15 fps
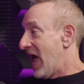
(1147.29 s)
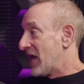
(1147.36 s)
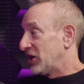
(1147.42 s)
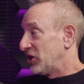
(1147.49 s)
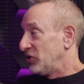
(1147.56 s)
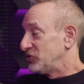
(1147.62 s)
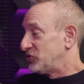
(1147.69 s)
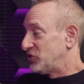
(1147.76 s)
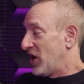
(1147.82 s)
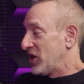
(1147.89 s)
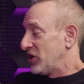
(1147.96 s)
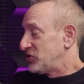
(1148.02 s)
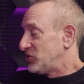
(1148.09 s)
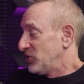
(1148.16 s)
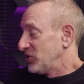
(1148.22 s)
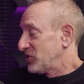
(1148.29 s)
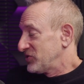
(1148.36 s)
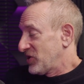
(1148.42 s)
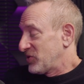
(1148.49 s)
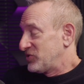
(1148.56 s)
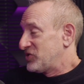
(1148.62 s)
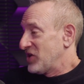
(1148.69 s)
and i don't and i do it
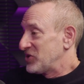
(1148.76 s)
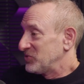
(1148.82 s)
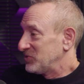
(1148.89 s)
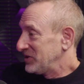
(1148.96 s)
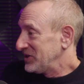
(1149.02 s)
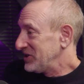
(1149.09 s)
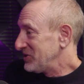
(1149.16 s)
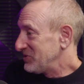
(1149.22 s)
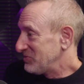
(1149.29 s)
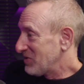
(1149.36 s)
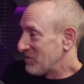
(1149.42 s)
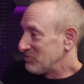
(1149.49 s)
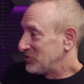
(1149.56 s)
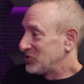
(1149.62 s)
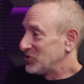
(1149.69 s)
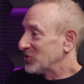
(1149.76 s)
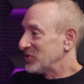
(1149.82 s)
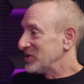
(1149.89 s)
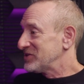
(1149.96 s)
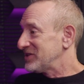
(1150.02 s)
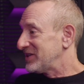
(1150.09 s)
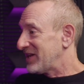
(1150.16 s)
because i genuinely am
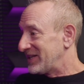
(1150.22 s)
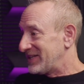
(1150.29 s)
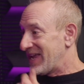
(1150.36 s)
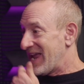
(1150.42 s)
curious and i